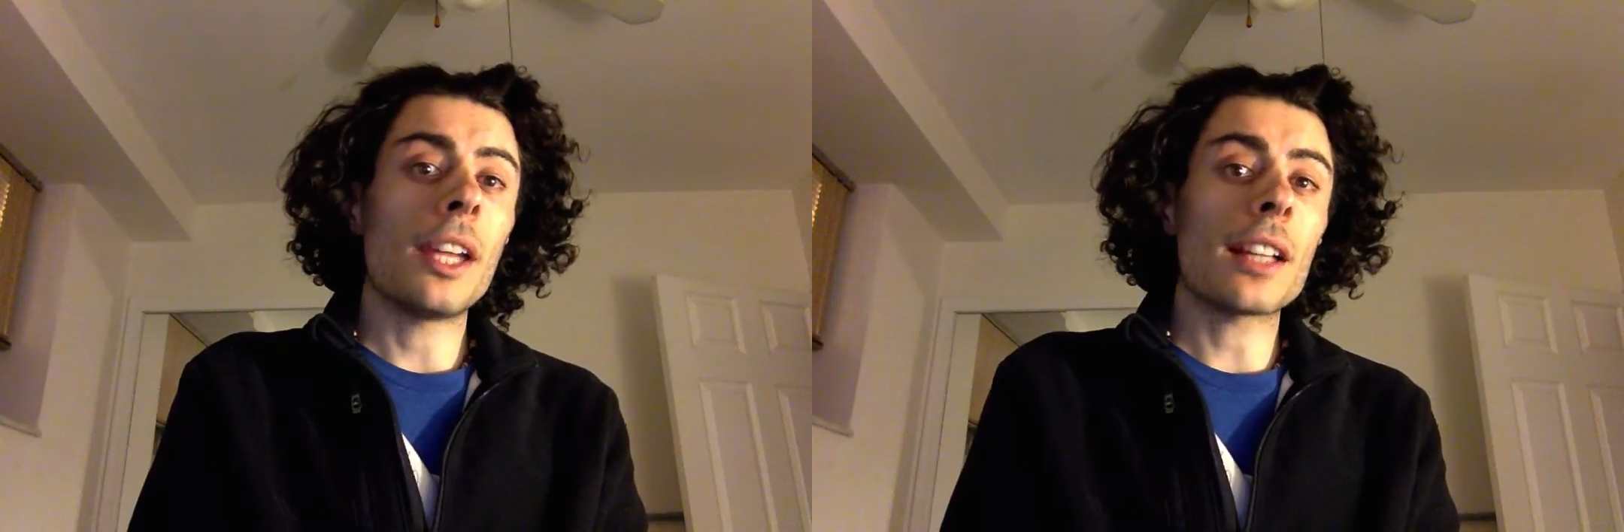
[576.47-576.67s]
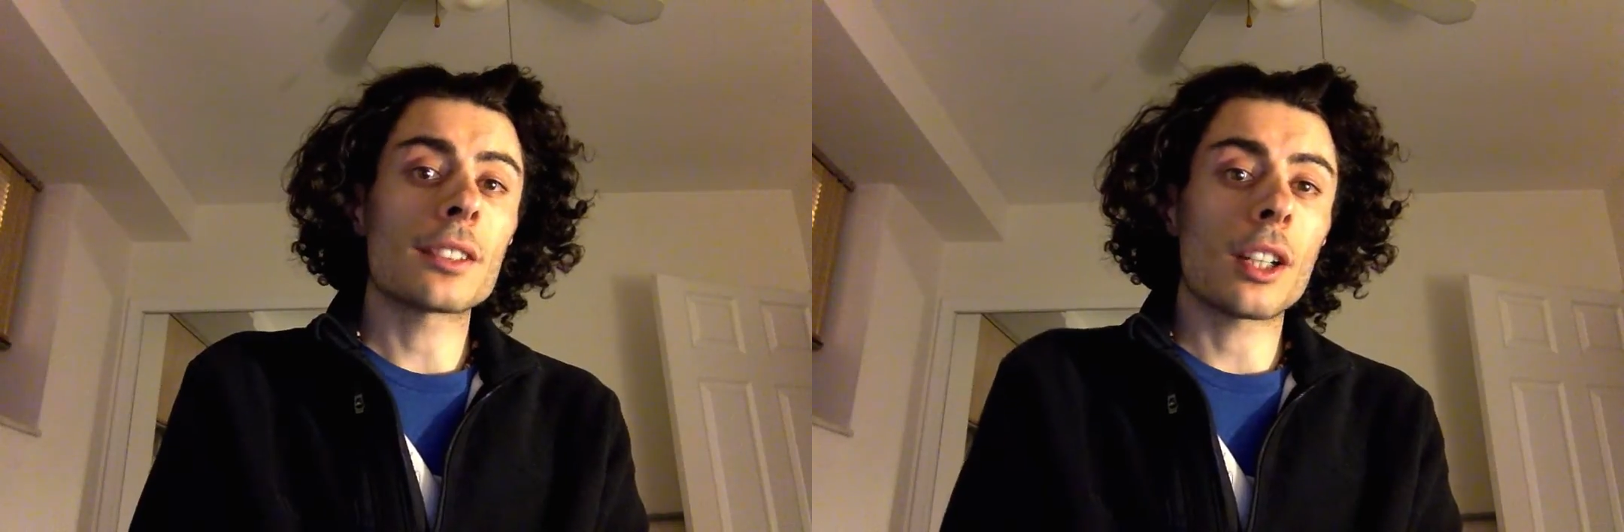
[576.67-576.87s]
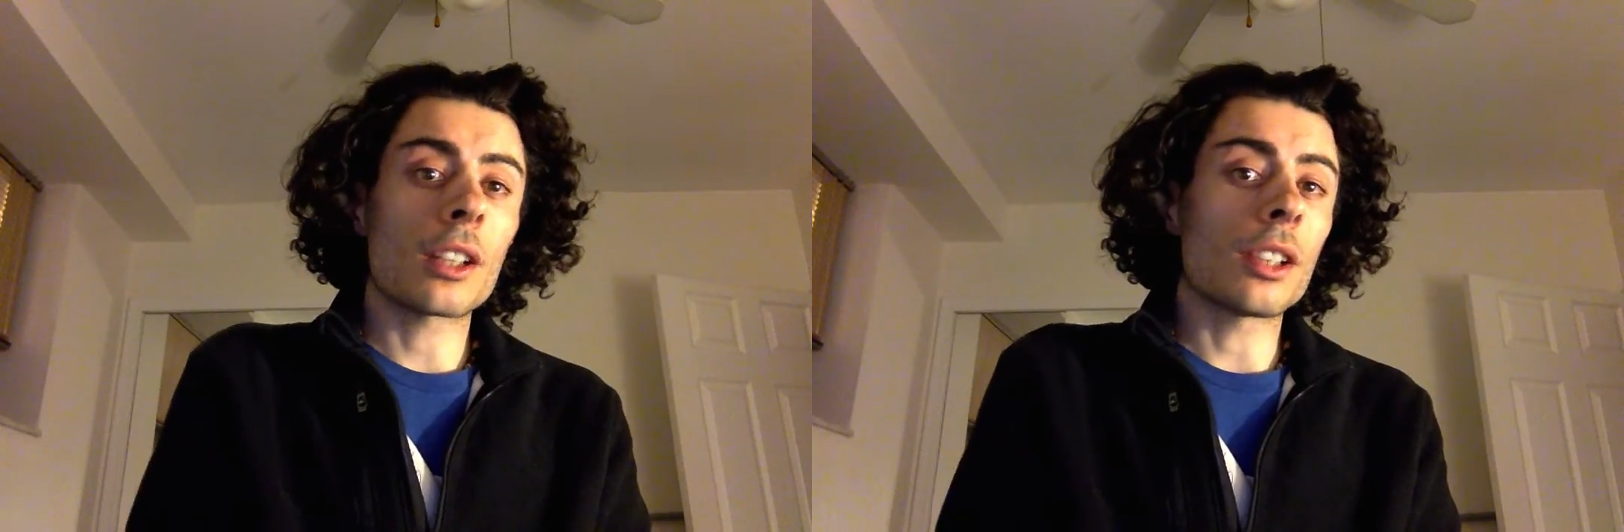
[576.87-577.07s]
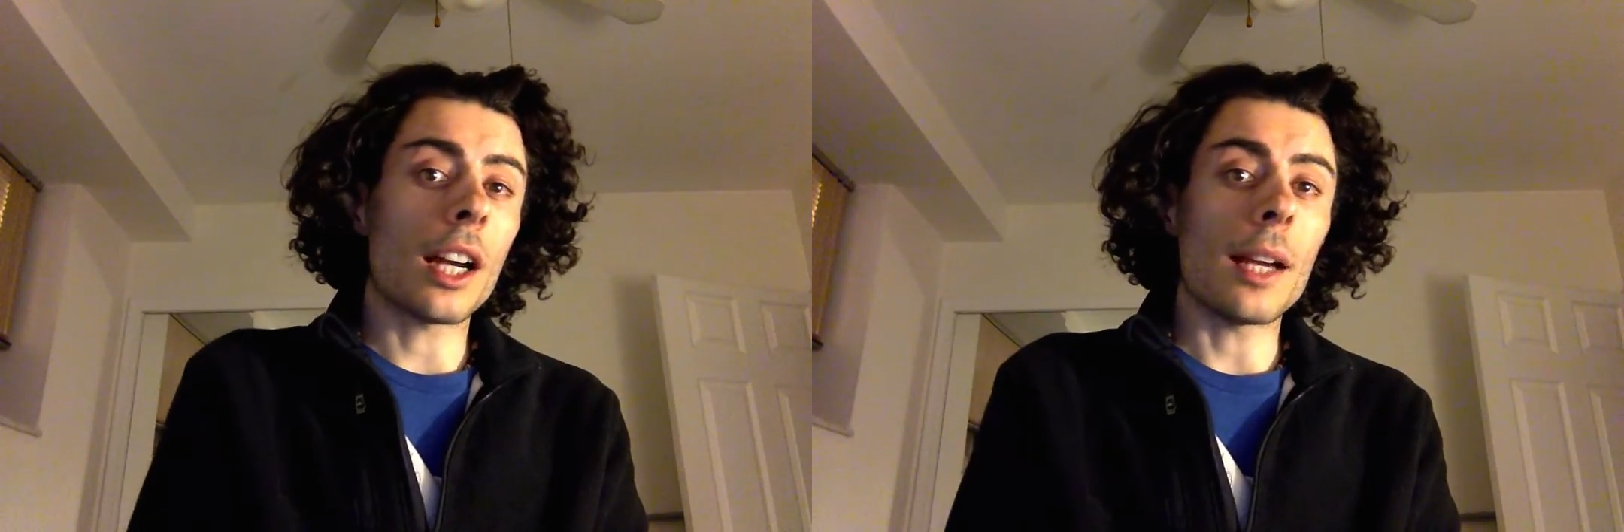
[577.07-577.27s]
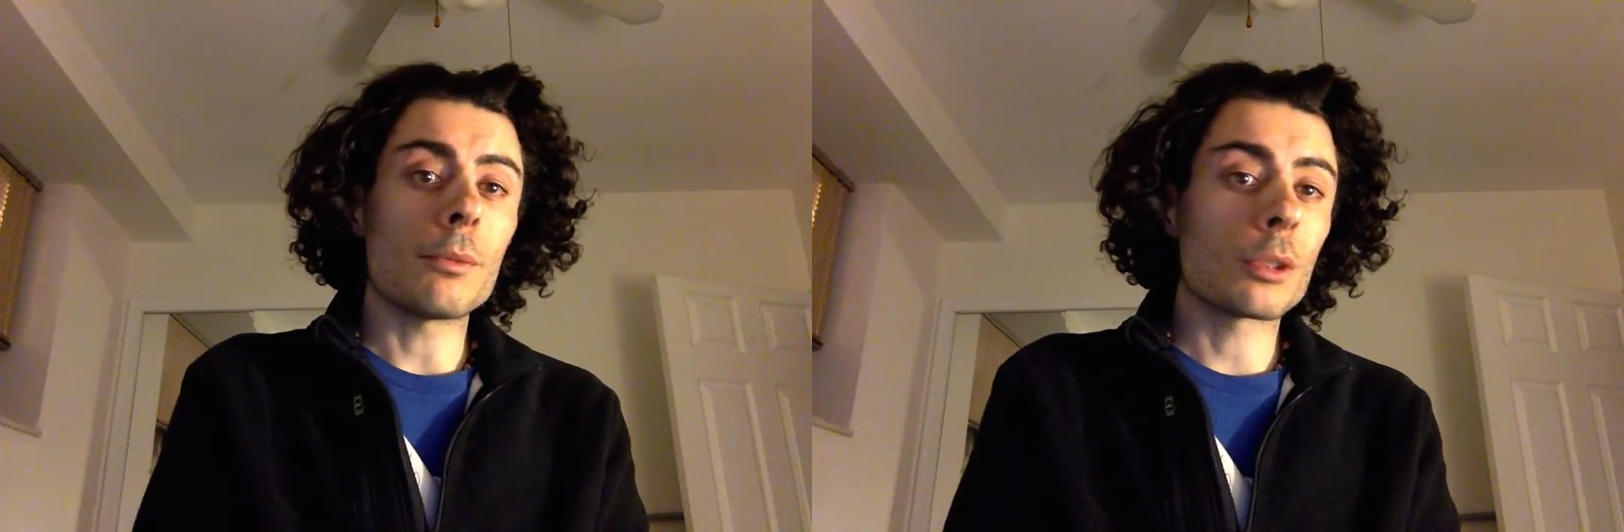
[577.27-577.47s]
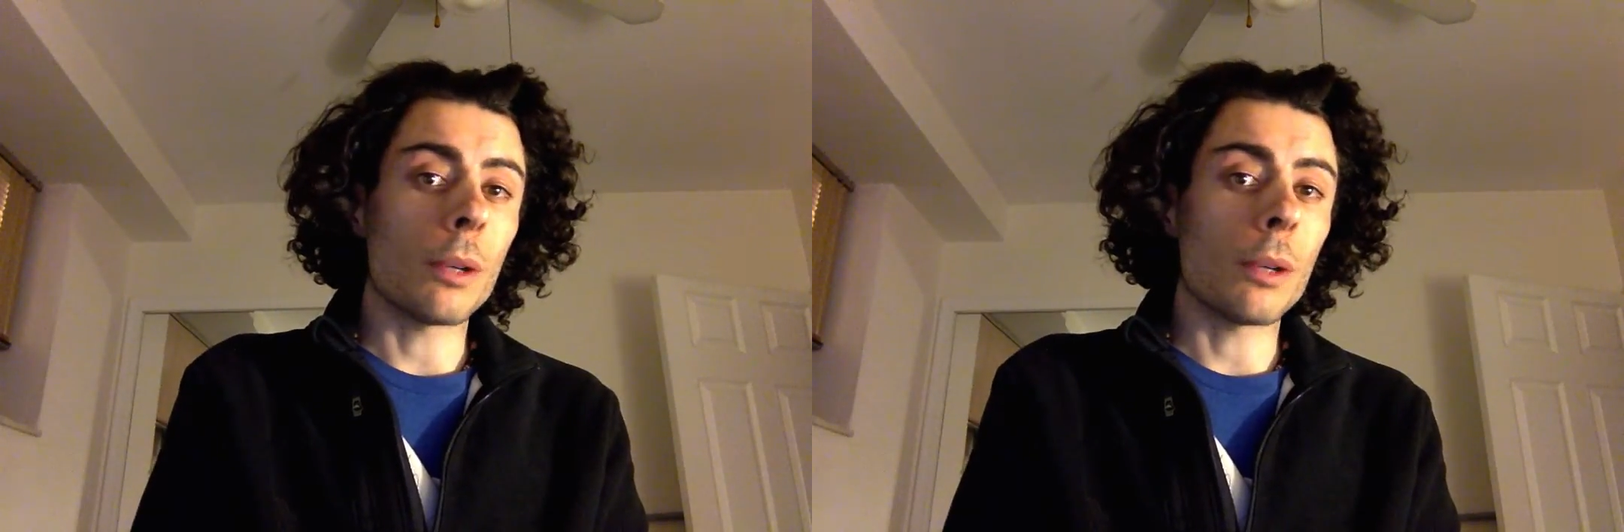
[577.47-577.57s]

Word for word: yes, there are times